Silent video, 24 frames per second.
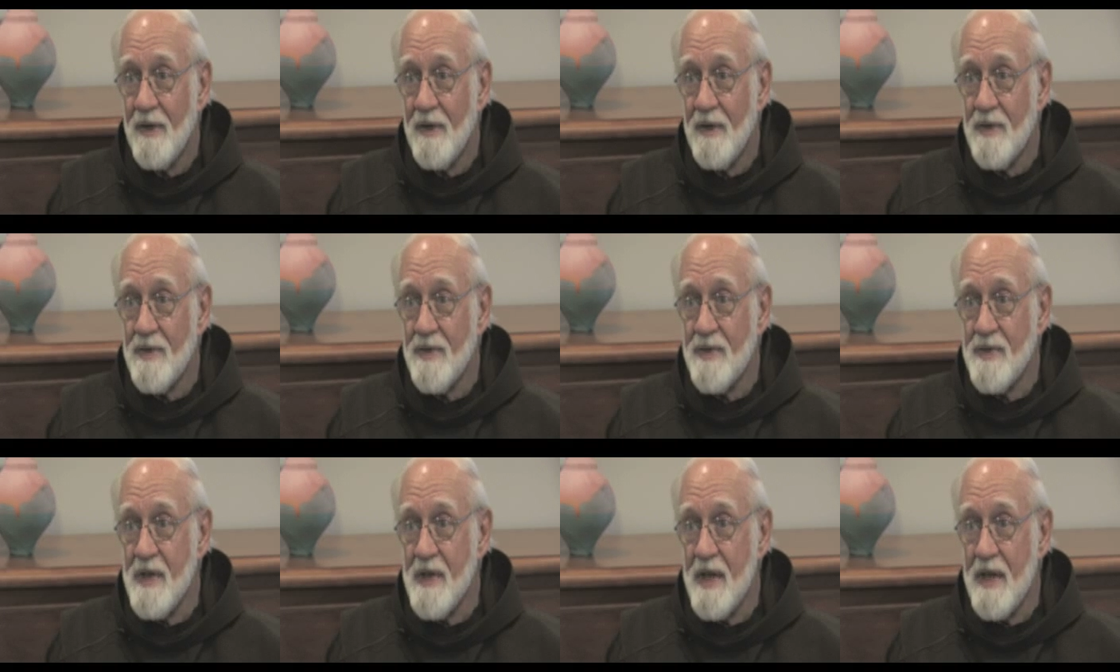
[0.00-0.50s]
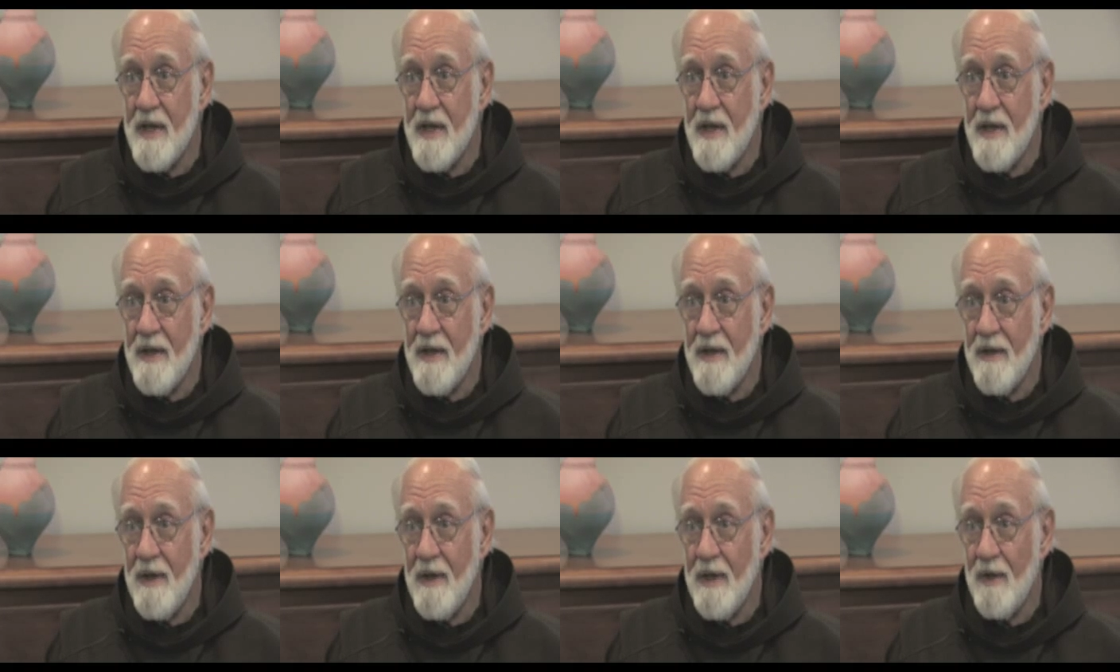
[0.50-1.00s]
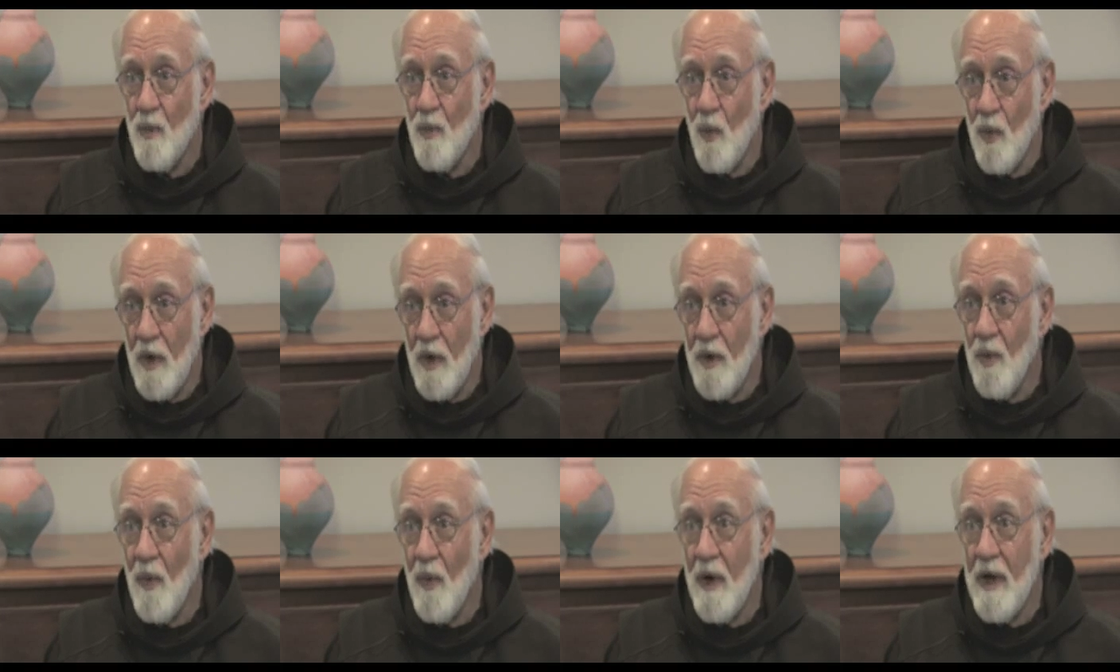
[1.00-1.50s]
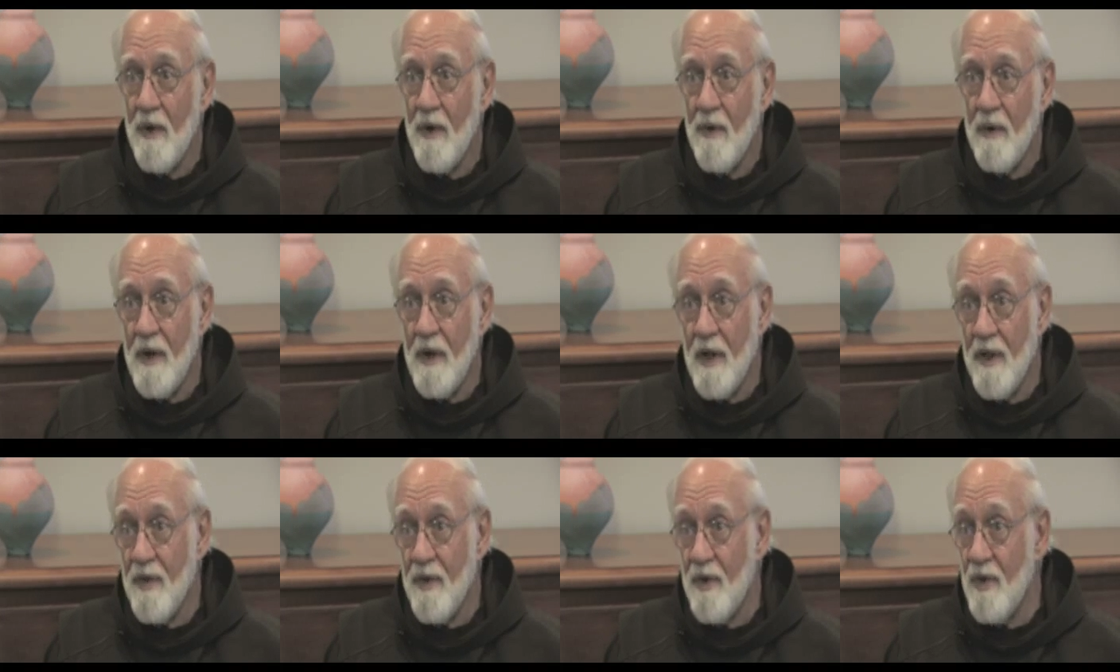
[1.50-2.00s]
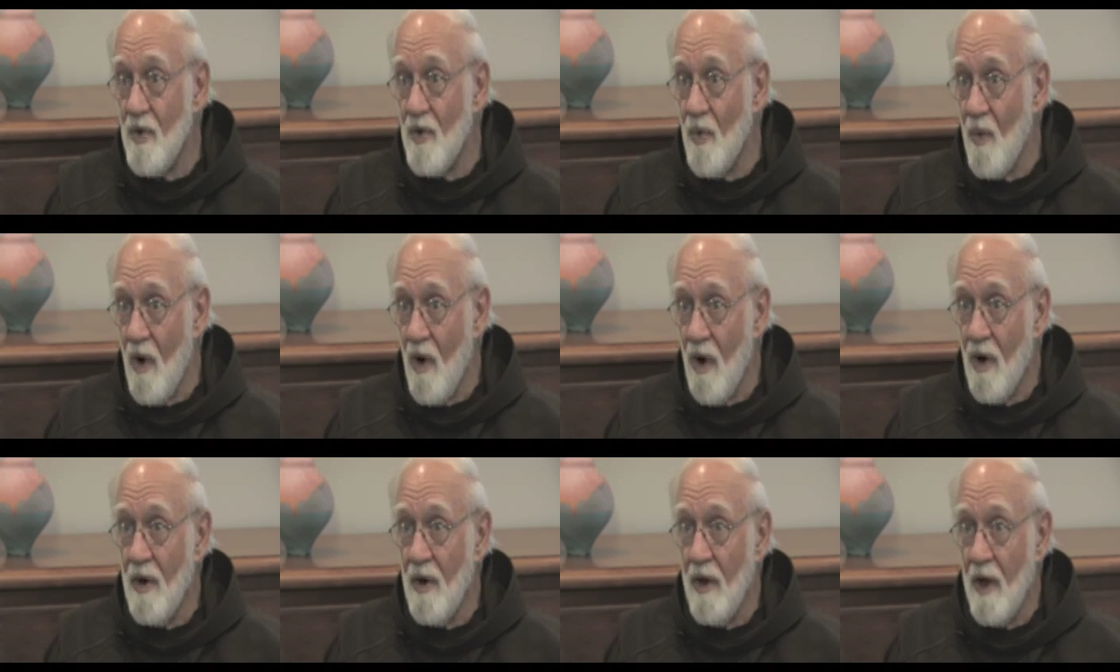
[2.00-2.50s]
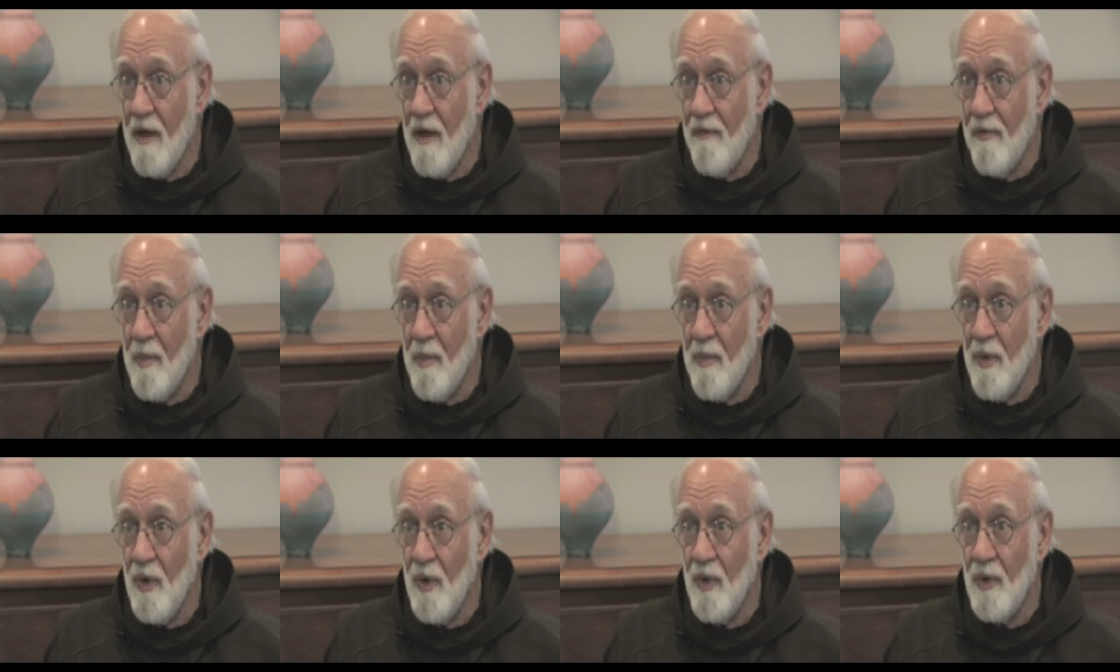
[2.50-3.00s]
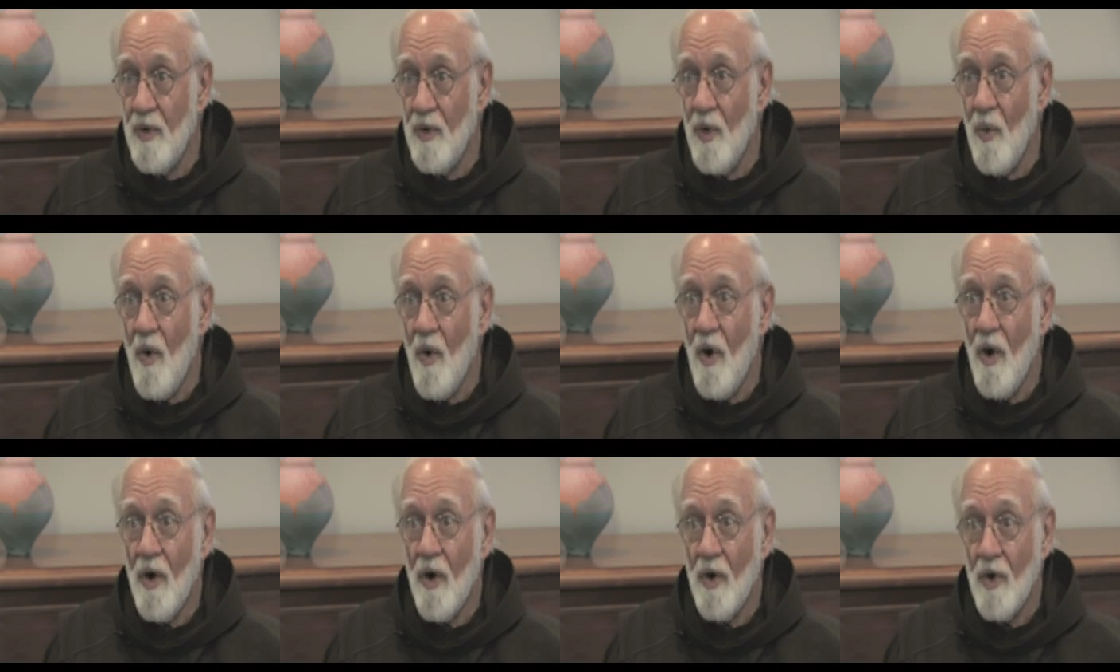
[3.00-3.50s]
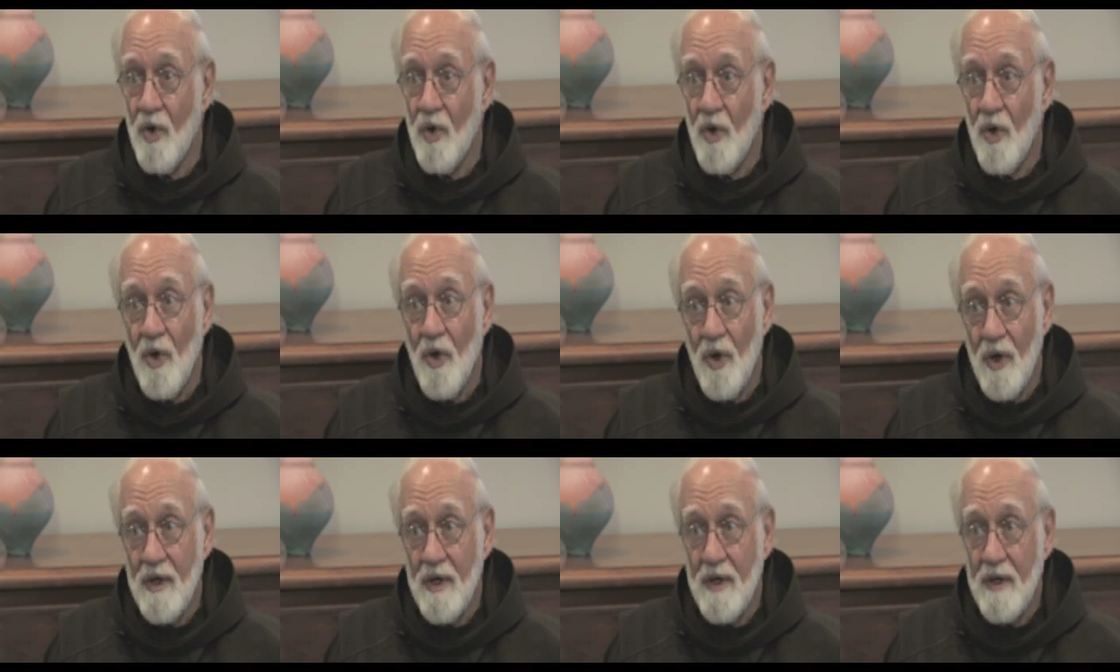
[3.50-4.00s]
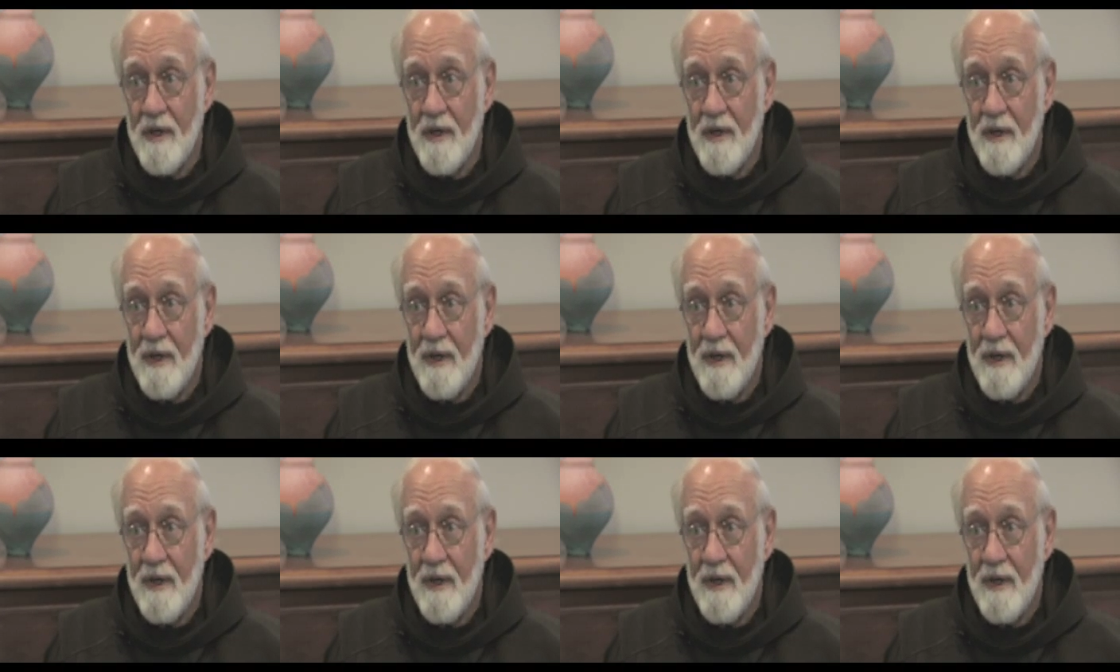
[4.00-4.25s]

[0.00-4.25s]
to say in one way or another, you are lovable, you are good.